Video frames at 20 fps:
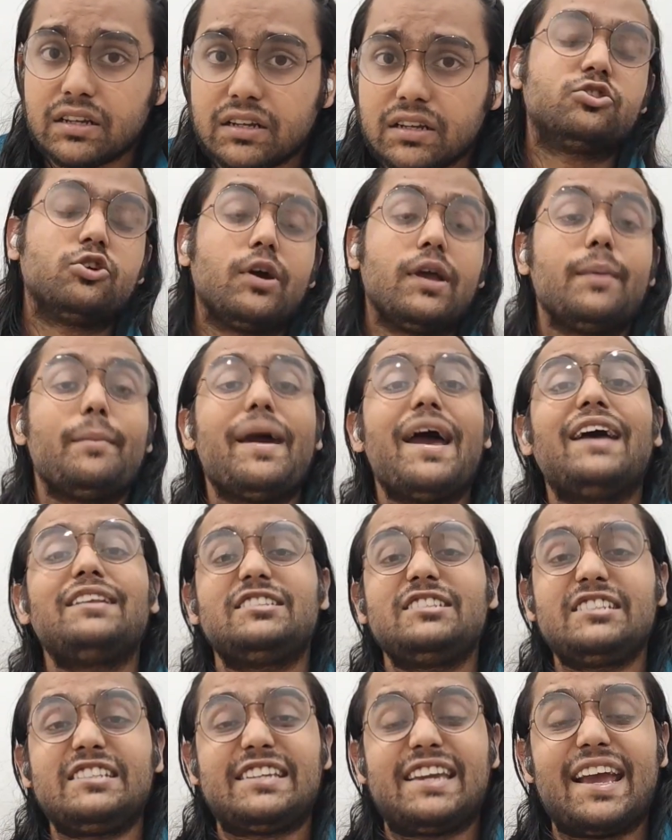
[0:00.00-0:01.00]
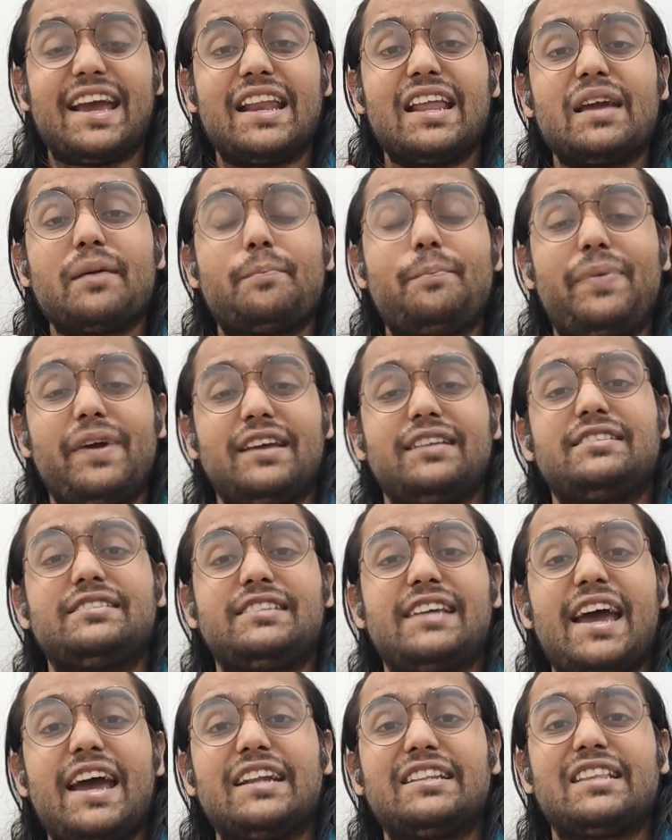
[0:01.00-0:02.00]
So imagine getting
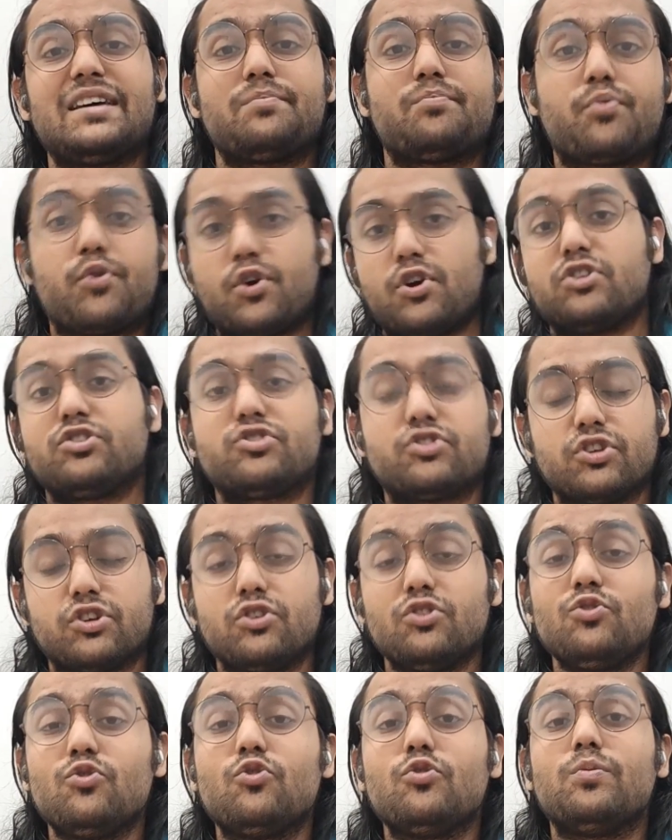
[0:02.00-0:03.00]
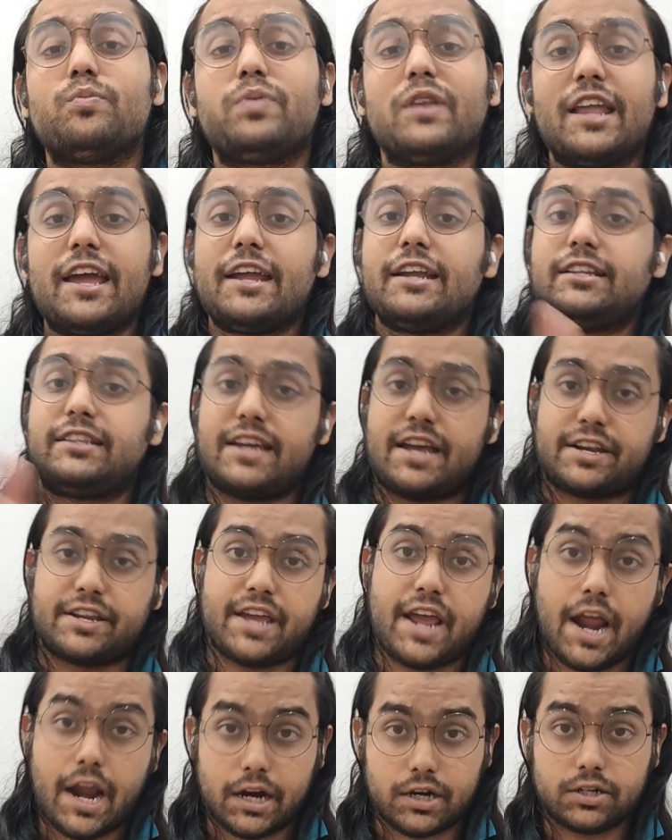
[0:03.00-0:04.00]
pissed at the person who played that
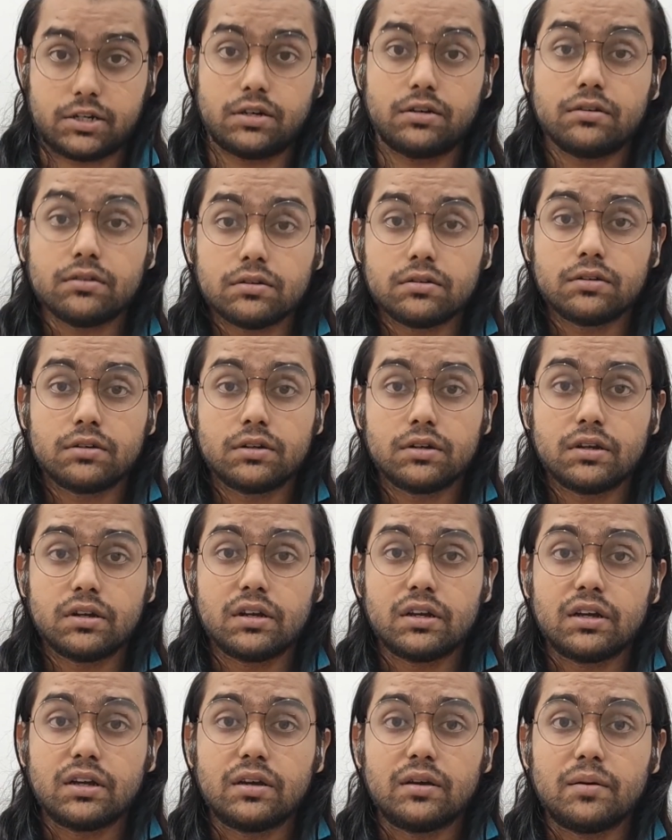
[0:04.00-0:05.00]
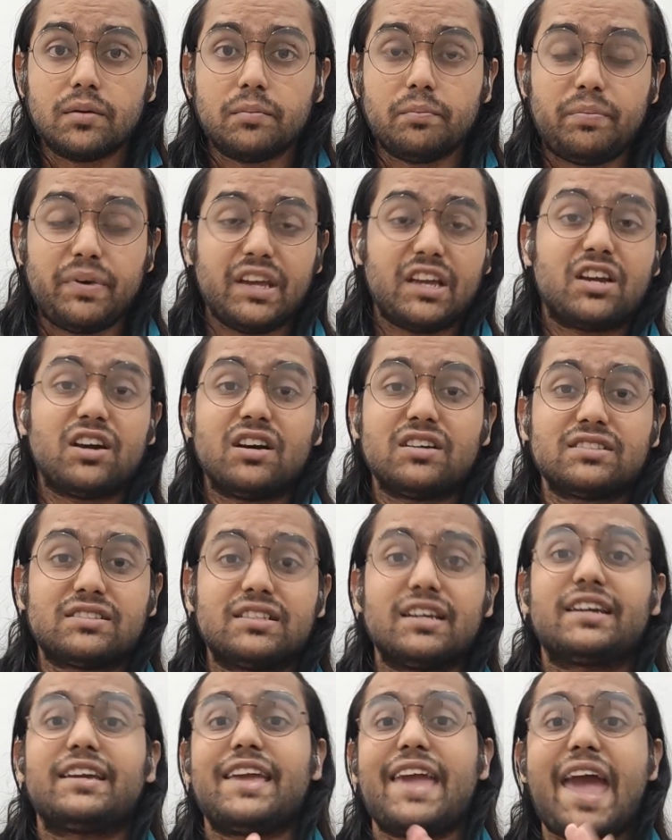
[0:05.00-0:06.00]
character because
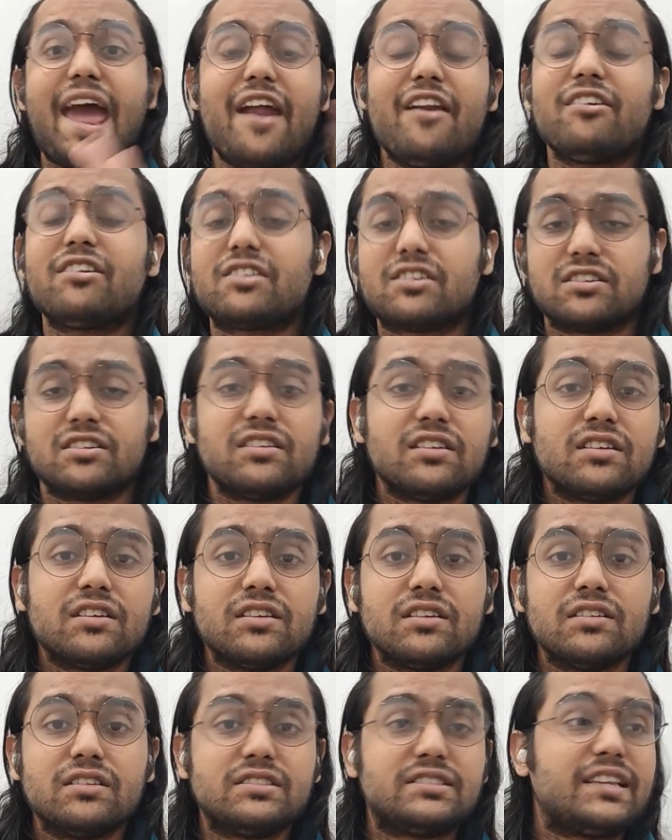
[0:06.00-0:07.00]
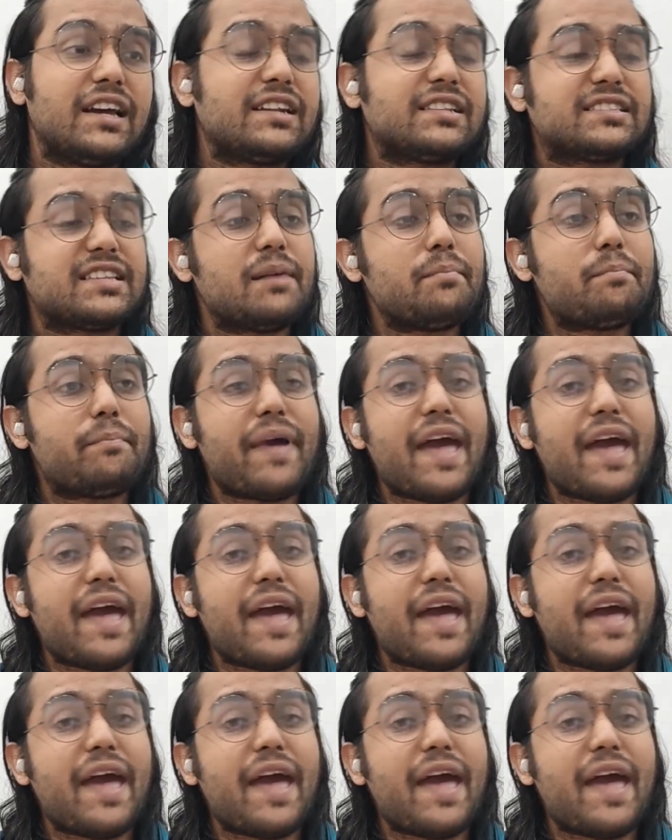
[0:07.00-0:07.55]
the character said some